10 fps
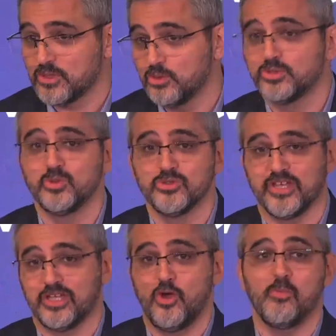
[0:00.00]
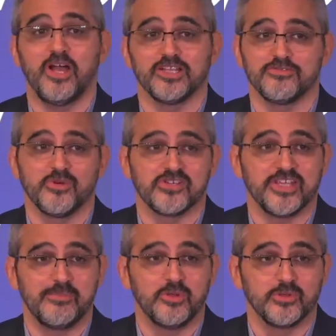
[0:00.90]
tools like Copilot, for
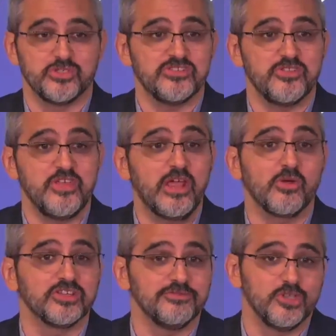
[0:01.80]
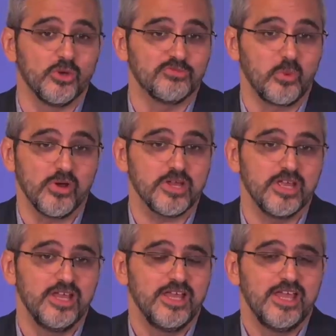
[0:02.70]
example, they're just there in the flow of work.
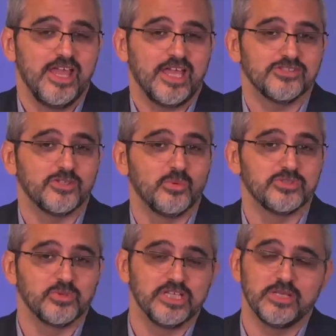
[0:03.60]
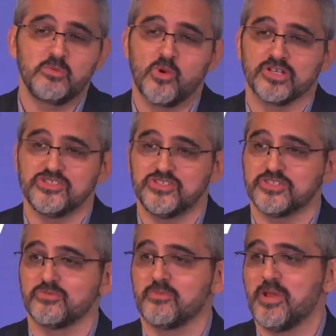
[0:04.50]
And so what's really important is just
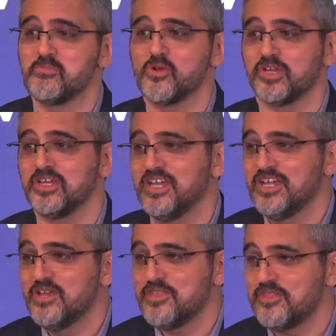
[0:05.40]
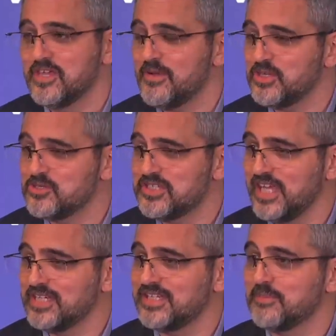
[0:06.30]
to remember to think about your
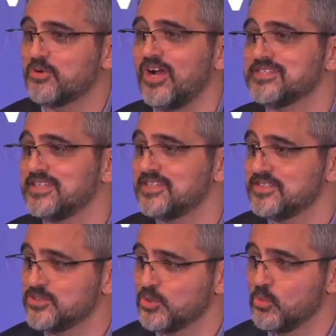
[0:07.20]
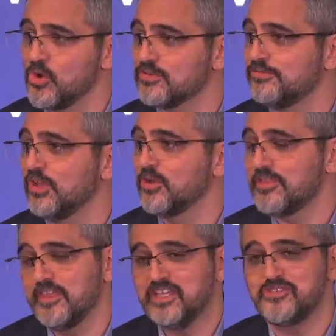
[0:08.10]
day-to-day processes, your workflow,
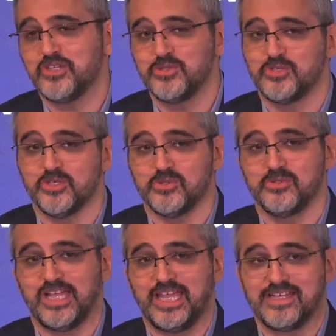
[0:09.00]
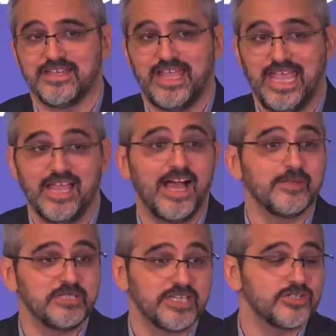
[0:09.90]
things that you do, and AI
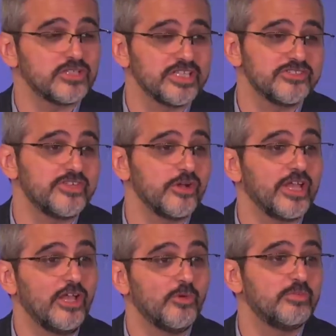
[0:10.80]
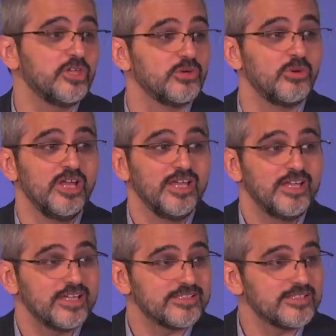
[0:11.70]
potentially is there to help you
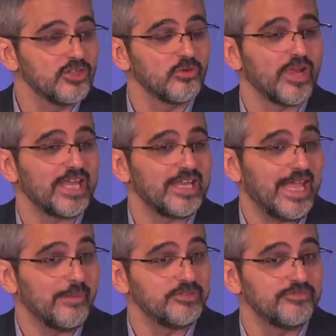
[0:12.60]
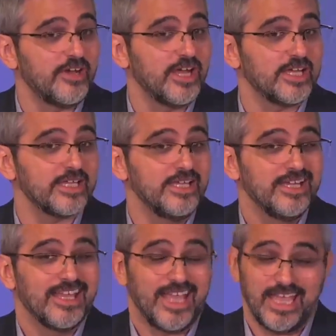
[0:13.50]
accelerate, amplify,
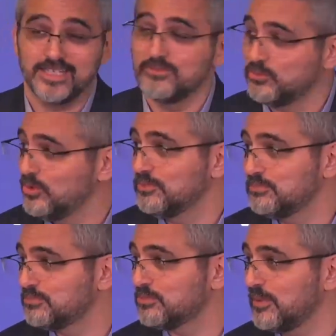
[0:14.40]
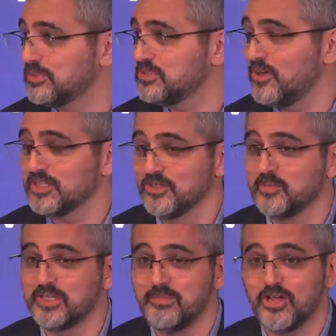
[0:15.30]
and we'll probably talk a little
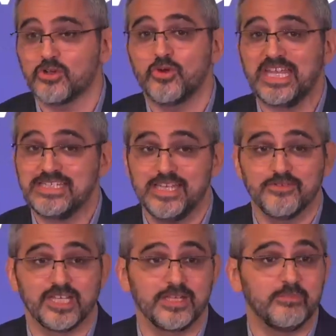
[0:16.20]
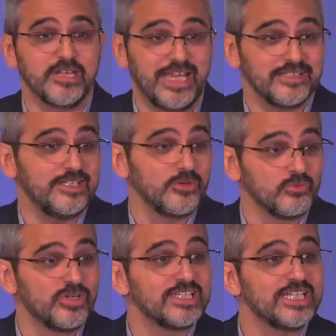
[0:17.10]
bit about creativity, but
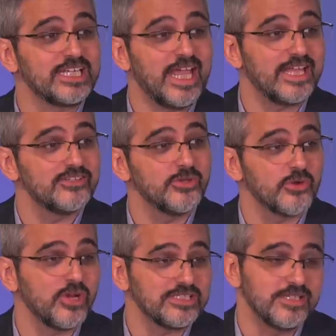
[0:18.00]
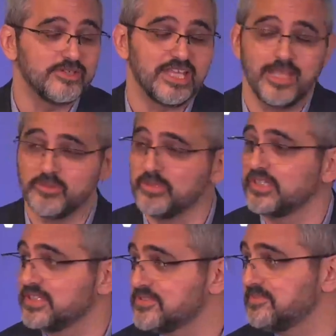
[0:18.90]
really enhance your creativity
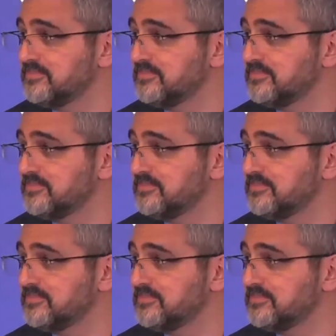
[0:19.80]
capabilities.